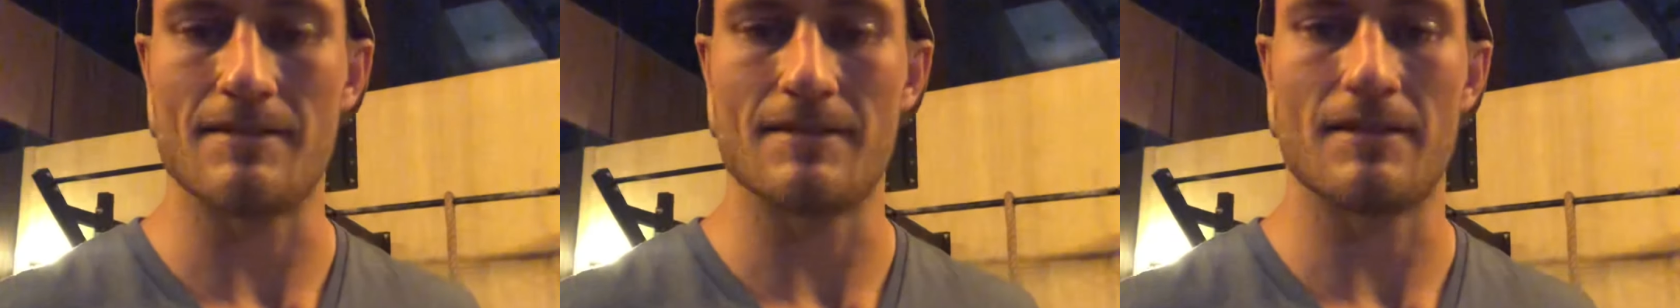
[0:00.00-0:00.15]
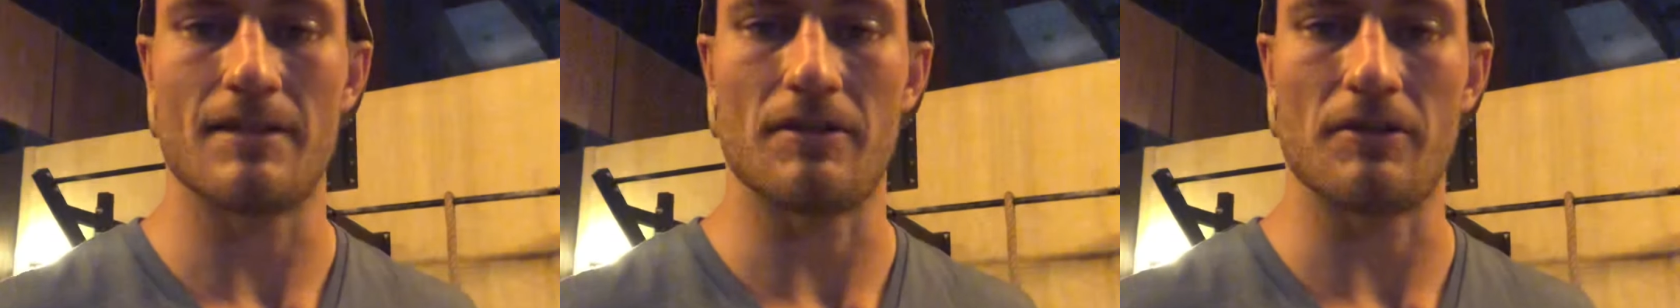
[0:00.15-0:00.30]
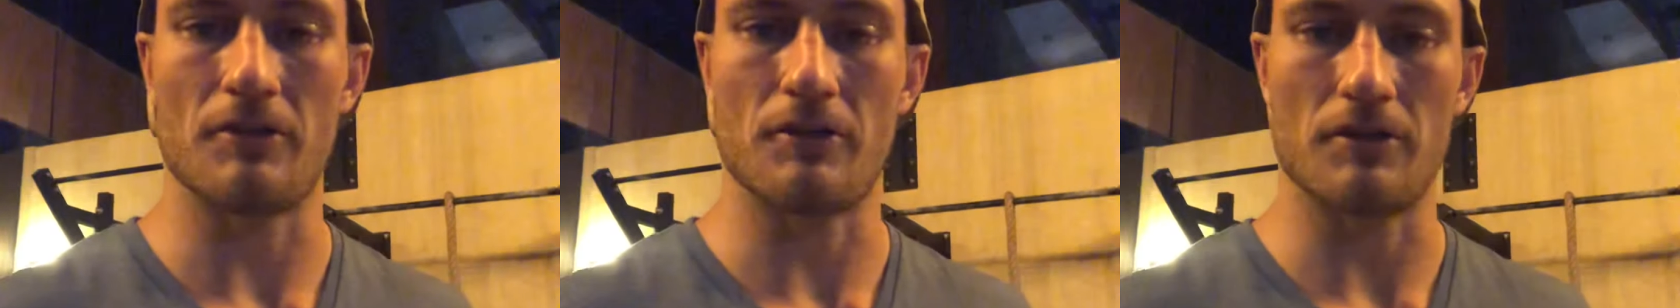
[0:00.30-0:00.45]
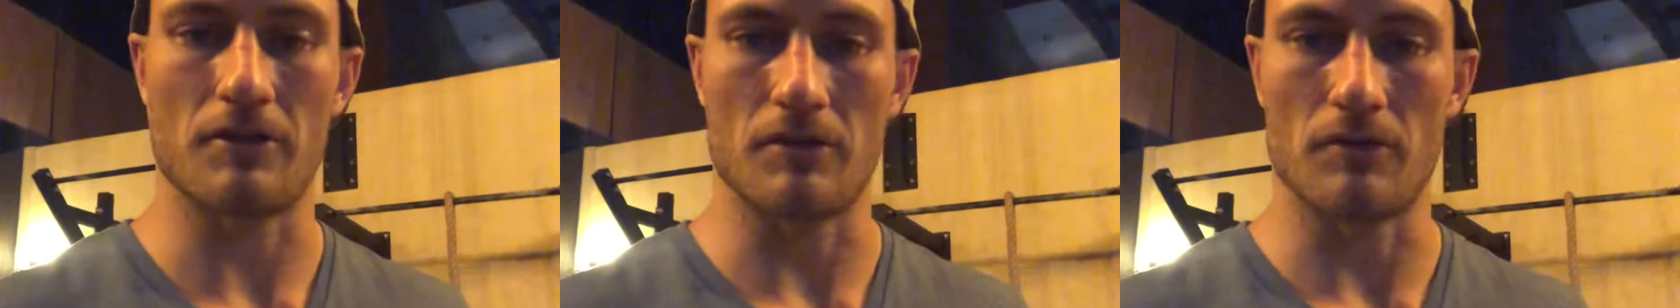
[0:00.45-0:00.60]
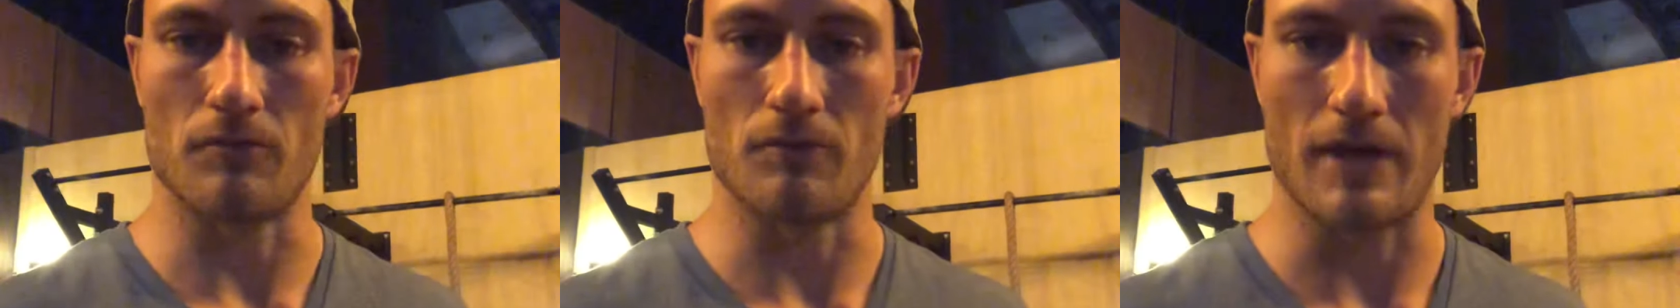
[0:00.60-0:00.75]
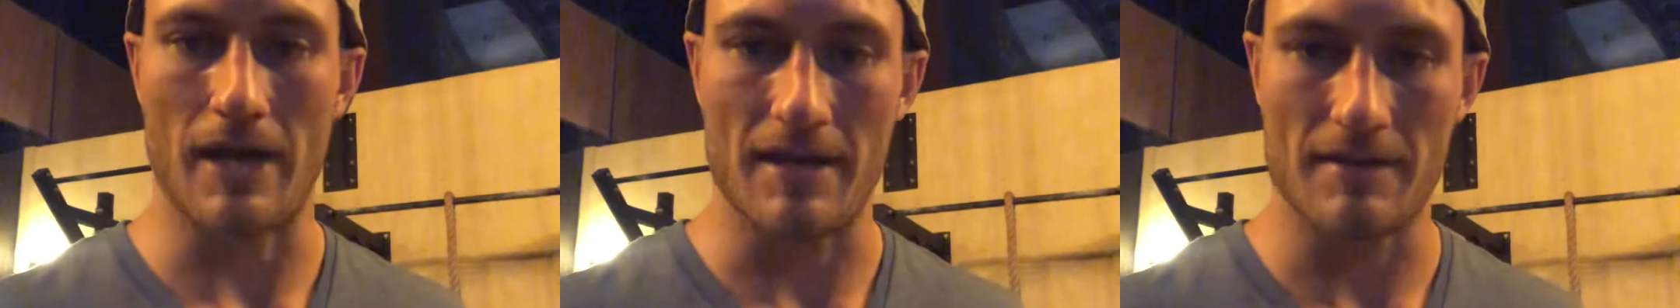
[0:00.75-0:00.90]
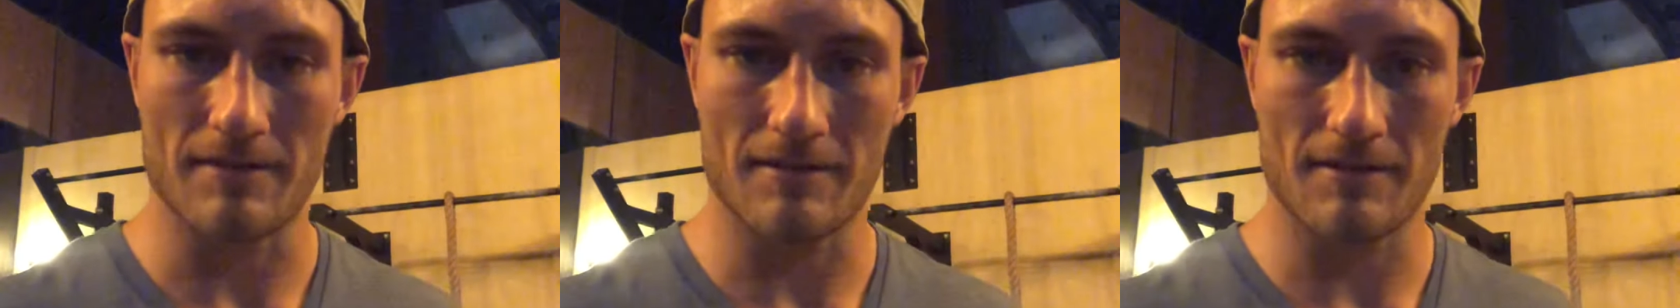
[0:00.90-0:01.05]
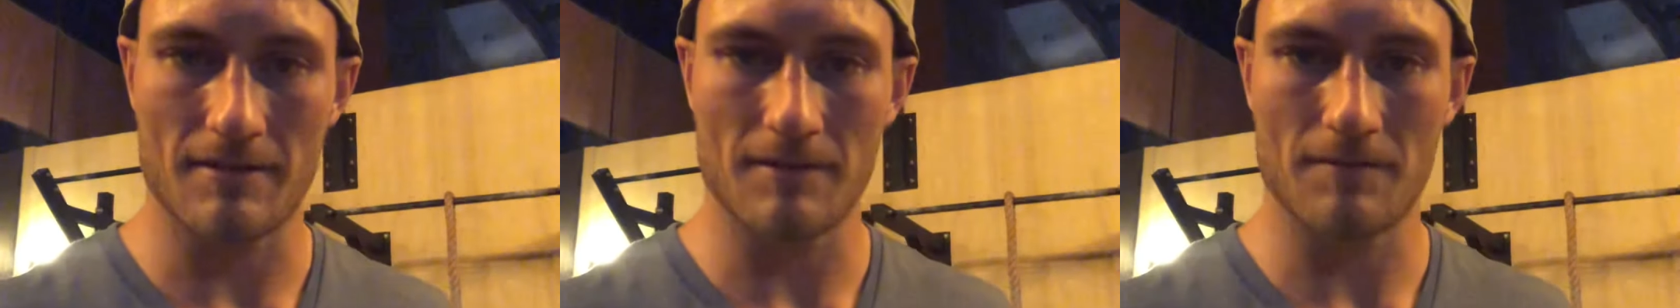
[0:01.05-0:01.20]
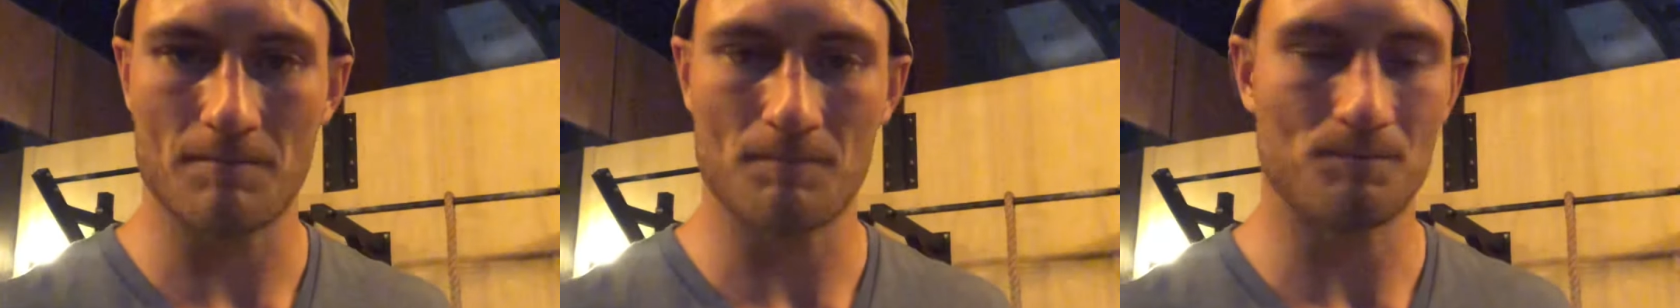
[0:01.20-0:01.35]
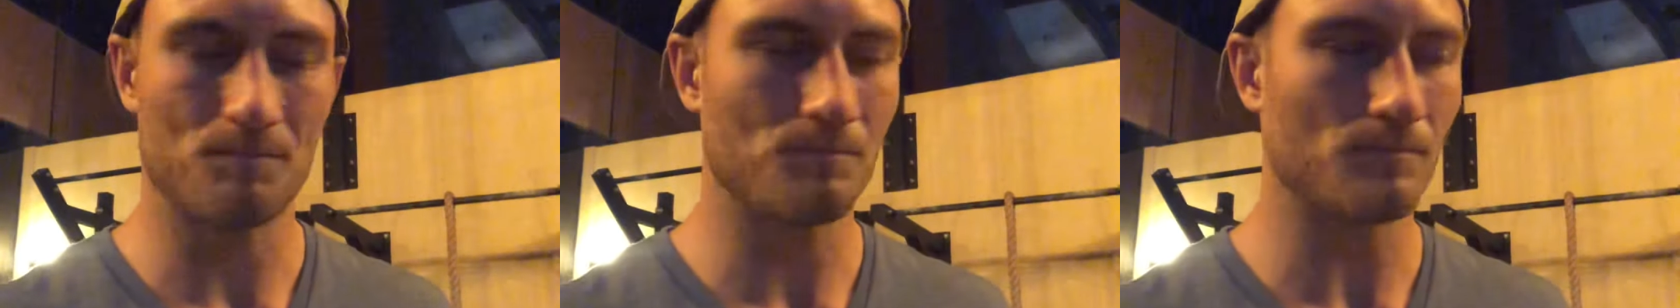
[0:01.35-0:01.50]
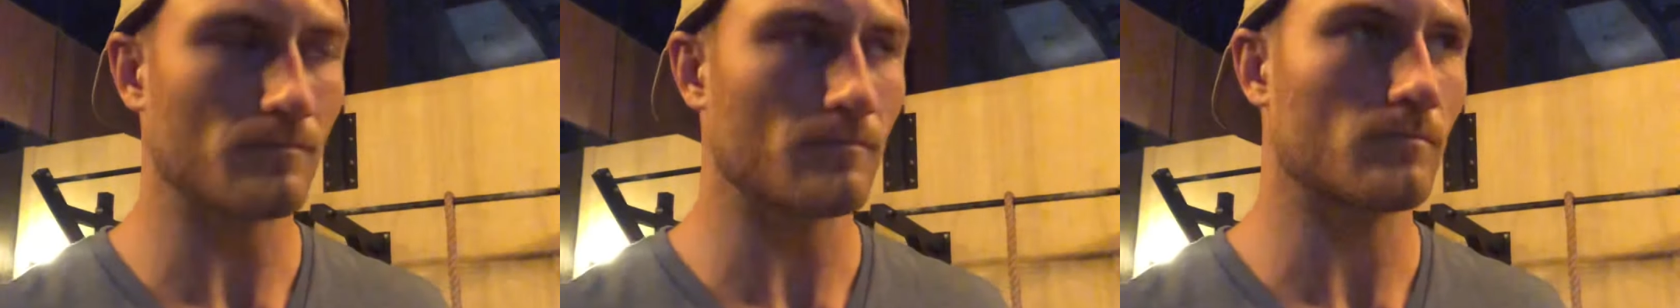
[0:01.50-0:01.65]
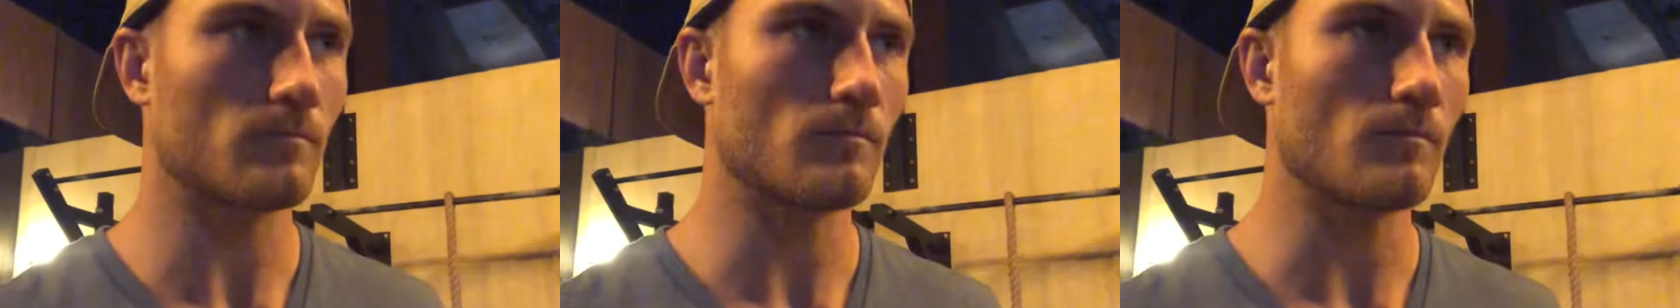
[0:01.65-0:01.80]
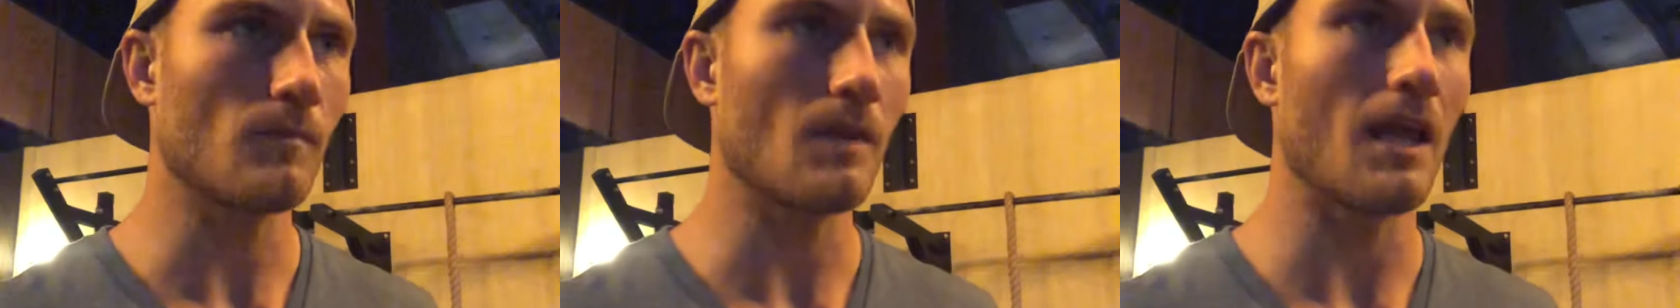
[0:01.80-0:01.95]
then you're gonna rest.
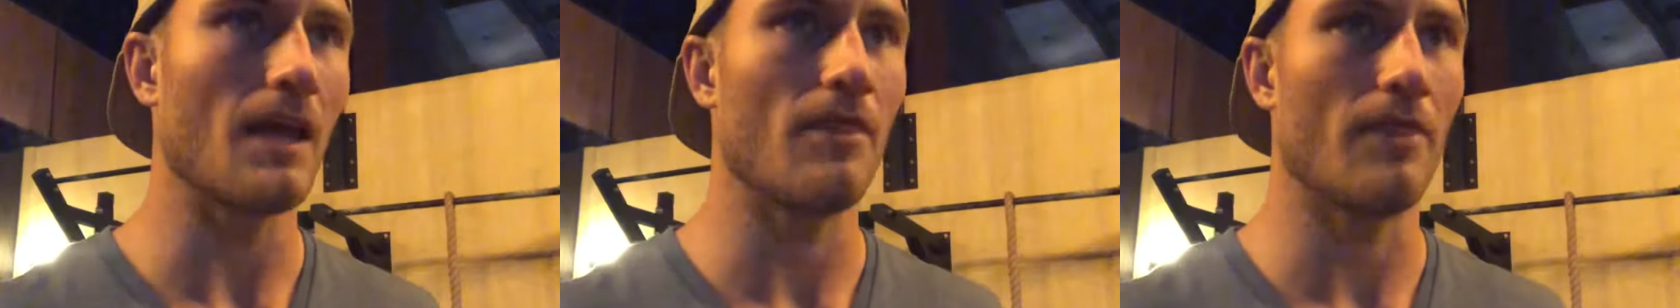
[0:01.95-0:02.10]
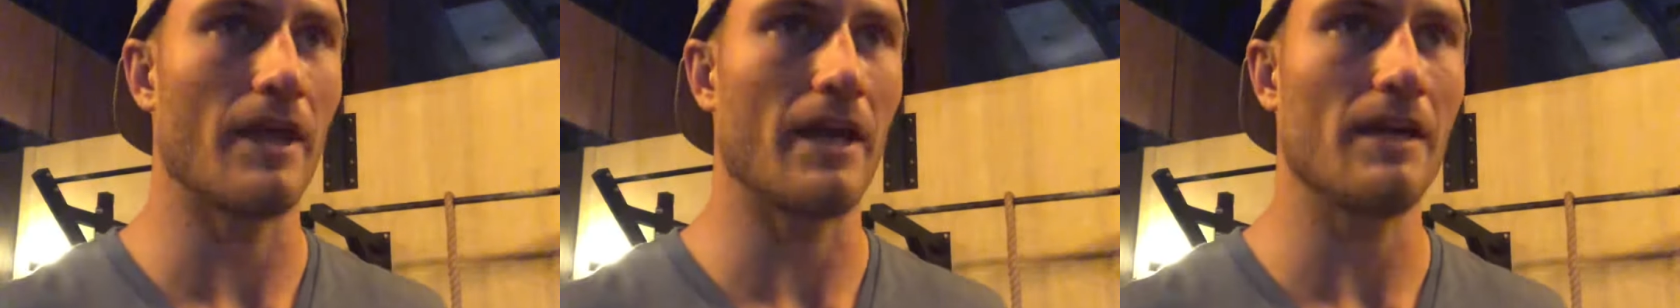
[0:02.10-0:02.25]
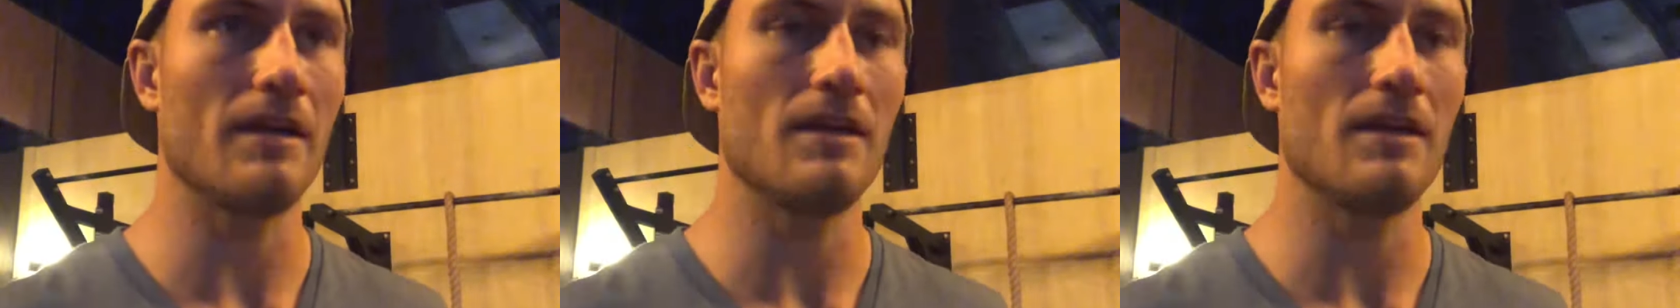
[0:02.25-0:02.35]
Then